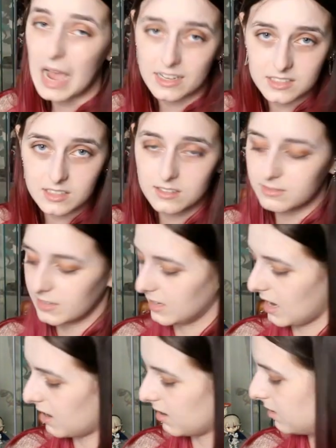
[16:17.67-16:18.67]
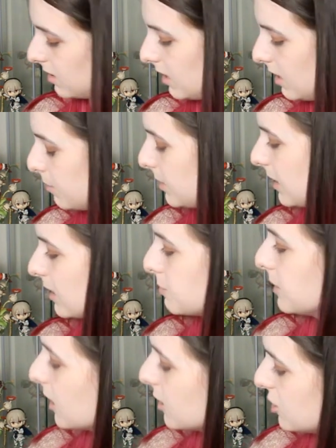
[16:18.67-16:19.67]
massive again, but I
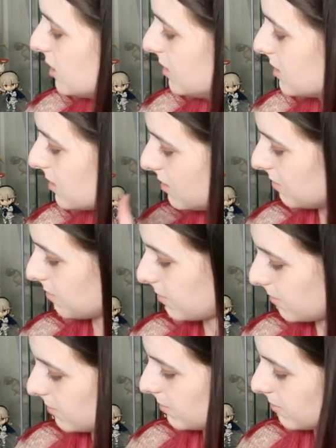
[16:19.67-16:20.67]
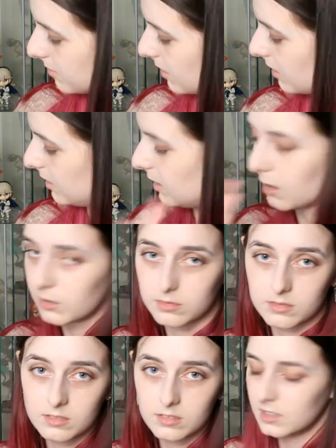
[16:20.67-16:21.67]
guess because she's, you know,
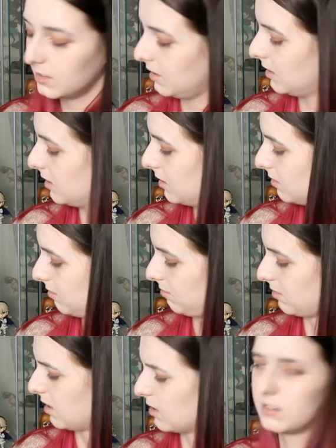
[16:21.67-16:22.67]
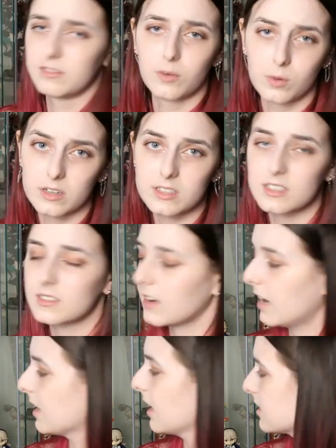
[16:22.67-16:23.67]
on all
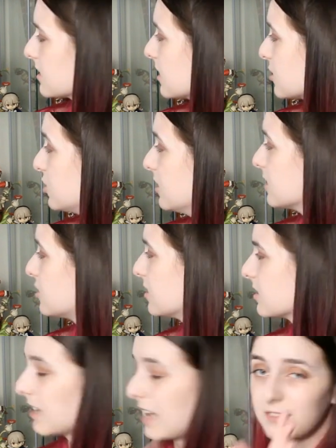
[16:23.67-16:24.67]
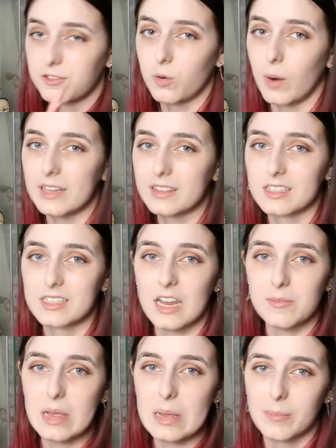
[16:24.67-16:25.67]
fours, I guess. Like she doesn't have quite the
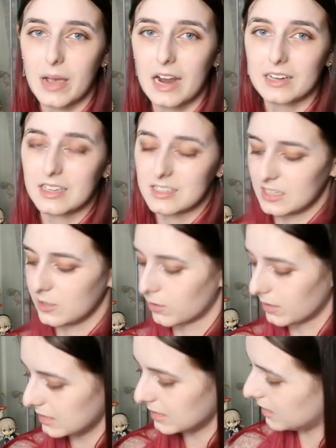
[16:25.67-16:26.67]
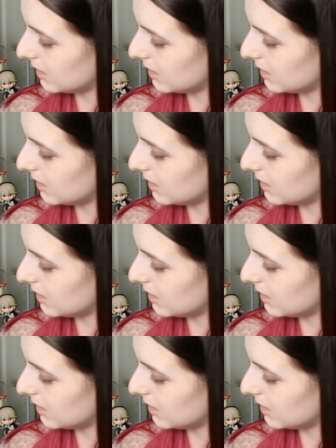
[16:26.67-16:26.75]
same impact as Iyori